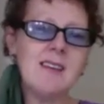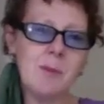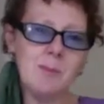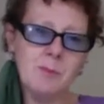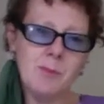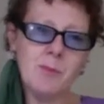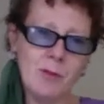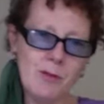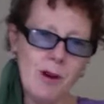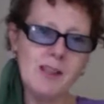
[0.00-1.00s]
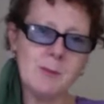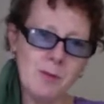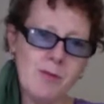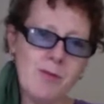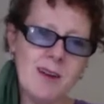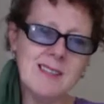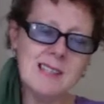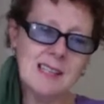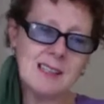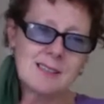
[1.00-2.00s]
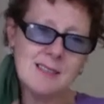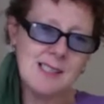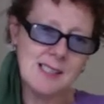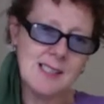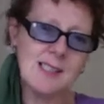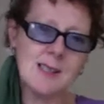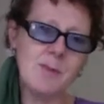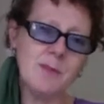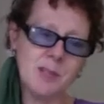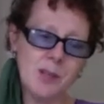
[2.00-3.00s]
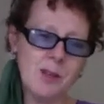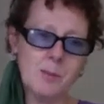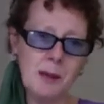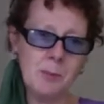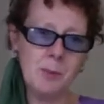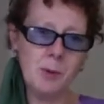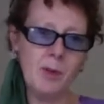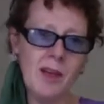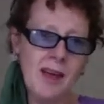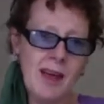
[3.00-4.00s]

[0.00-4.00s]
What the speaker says: that provides a befriending system so that people